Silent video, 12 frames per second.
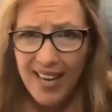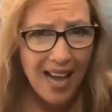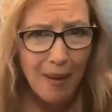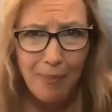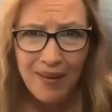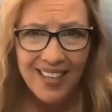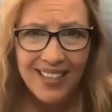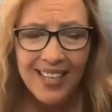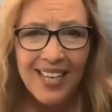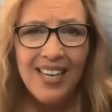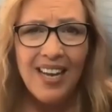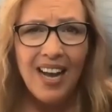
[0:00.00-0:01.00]
happening
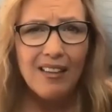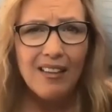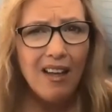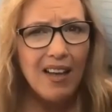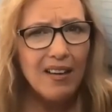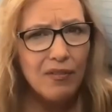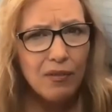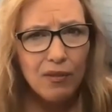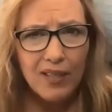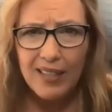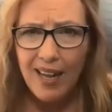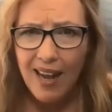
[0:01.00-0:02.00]
a lot of
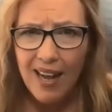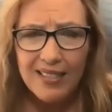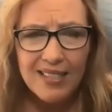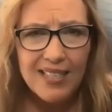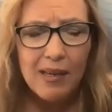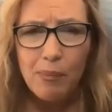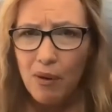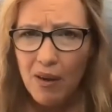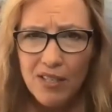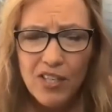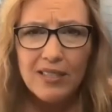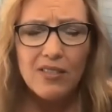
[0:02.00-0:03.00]
really high stake
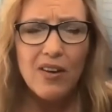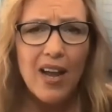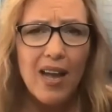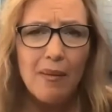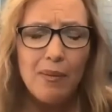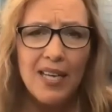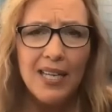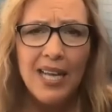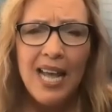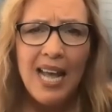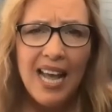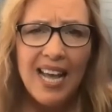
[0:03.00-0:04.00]
projects are happening.
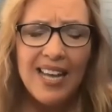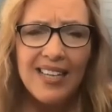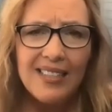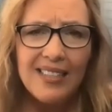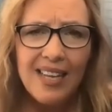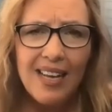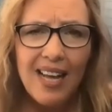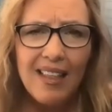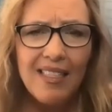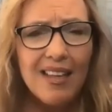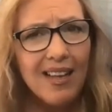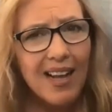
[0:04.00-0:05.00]
And I
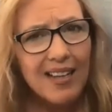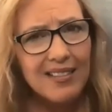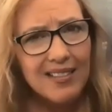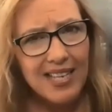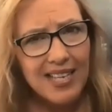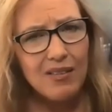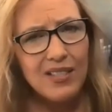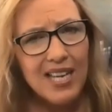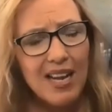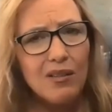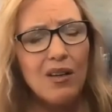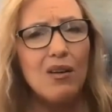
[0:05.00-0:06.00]
think as the
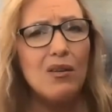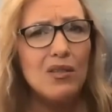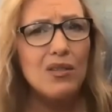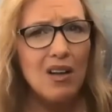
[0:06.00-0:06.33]
downtown goes,